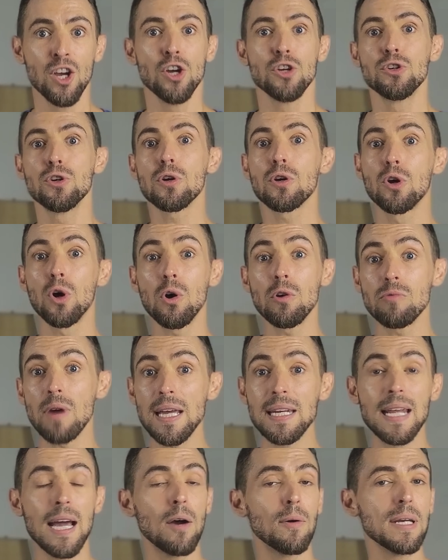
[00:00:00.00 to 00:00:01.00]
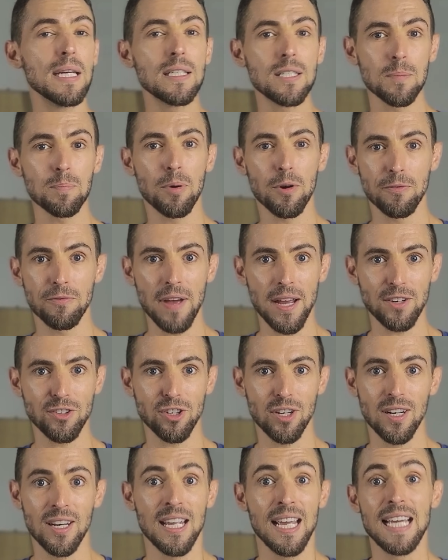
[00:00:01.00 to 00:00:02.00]
Your goal right now isn't
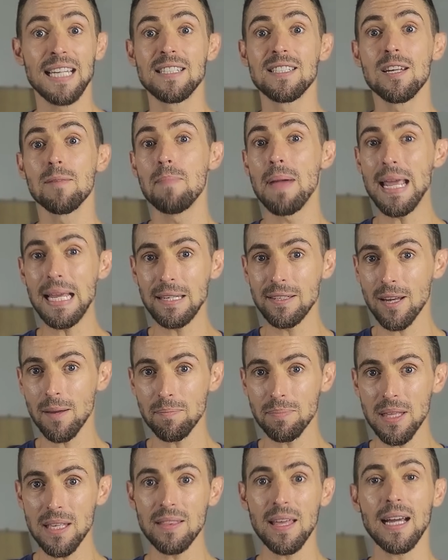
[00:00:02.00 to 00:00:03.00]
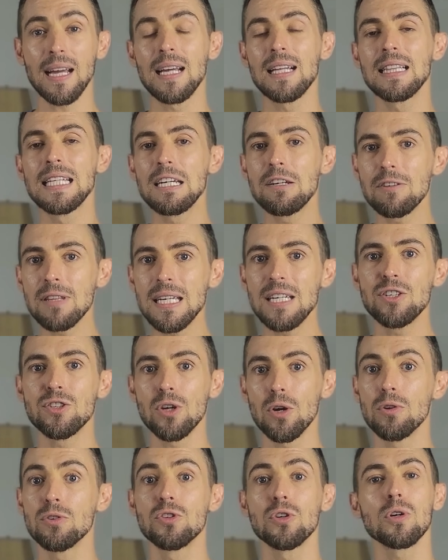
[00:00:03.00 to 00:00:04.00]
perfection. It's to make something that clearly
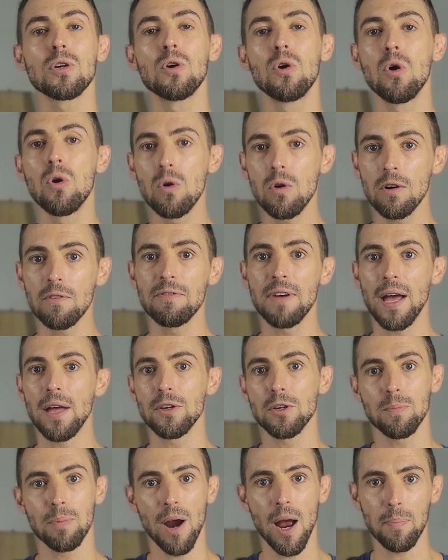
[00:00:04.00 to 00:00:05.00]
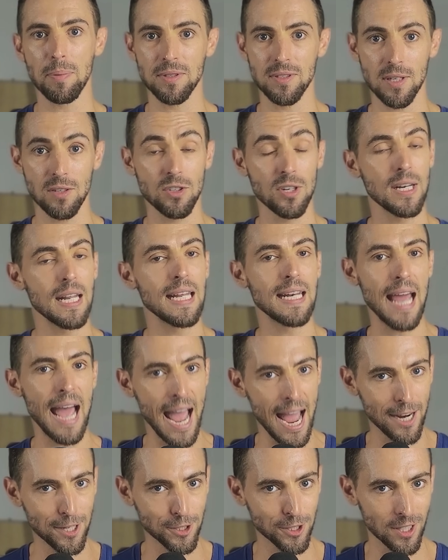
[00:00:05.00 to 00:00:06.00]
shows your core value proposition in
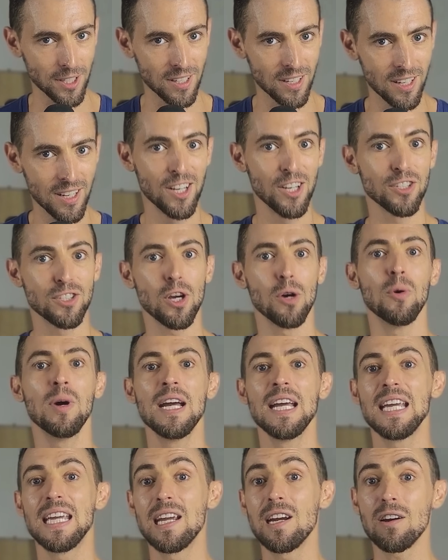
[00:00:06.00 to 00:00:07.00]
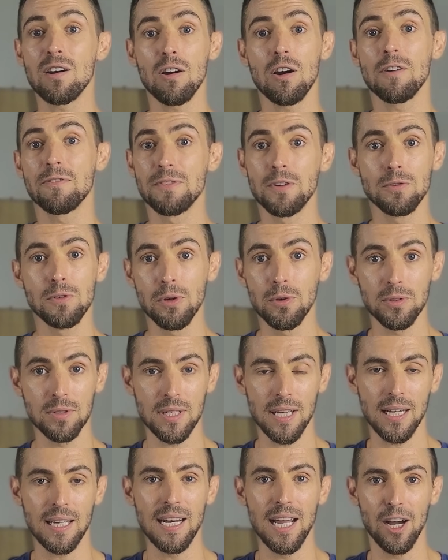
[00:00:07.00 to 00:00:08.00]
action. So here are a few tools
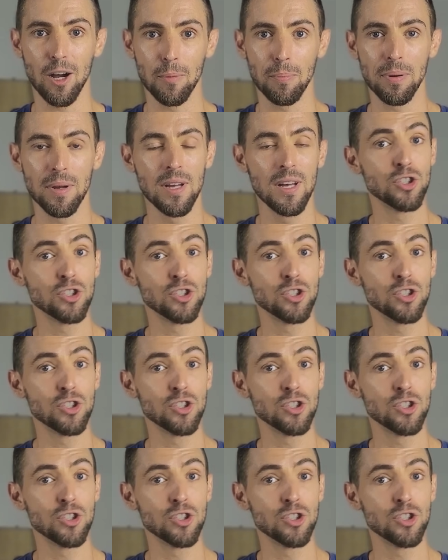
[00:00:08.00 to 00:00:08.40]
that can help.